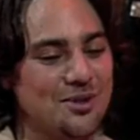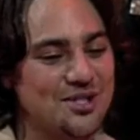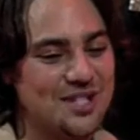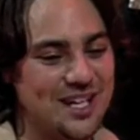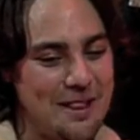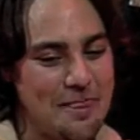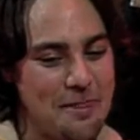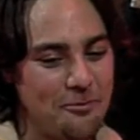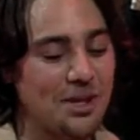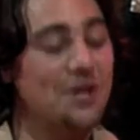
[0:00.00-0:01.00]
was
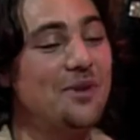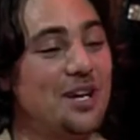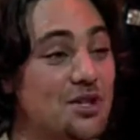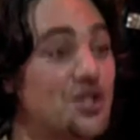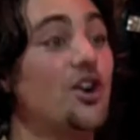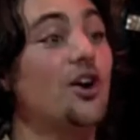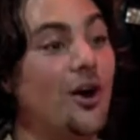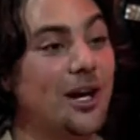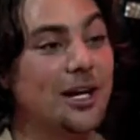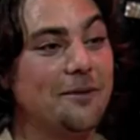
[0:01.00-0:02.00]
a
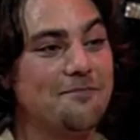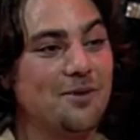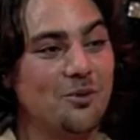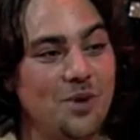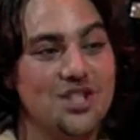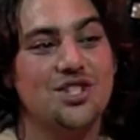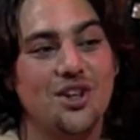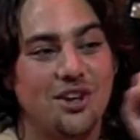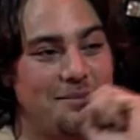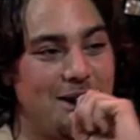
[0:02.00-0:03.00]
chocoholic, which
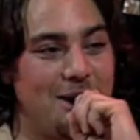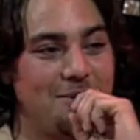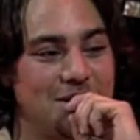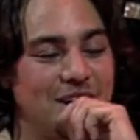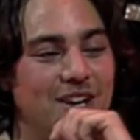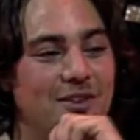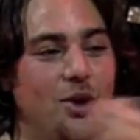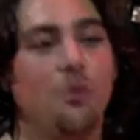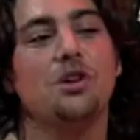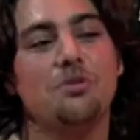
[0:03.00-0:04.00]
chocolate bar would she go for?
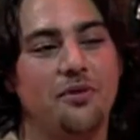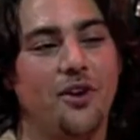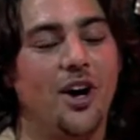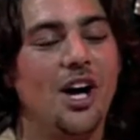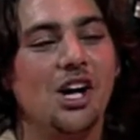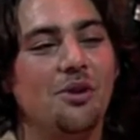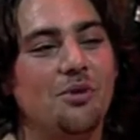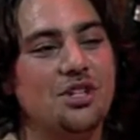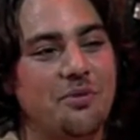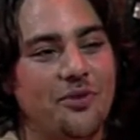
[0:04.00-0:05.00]
Or would she prefer?
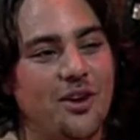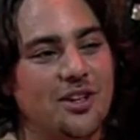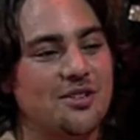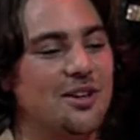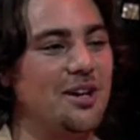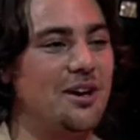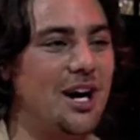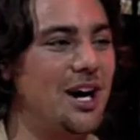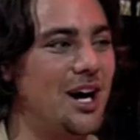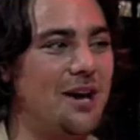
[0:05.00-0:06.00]
Would she prefer to
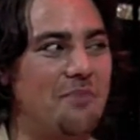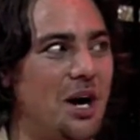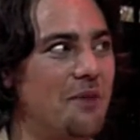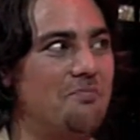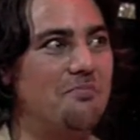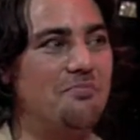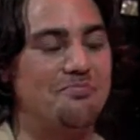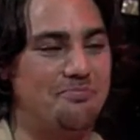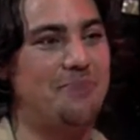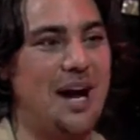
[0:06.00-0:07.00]
a
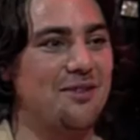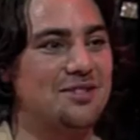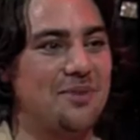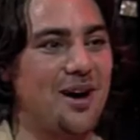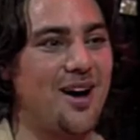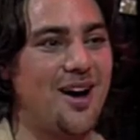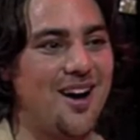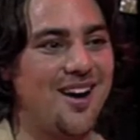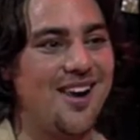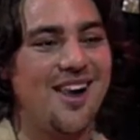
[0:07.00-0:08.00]
Bounty bar,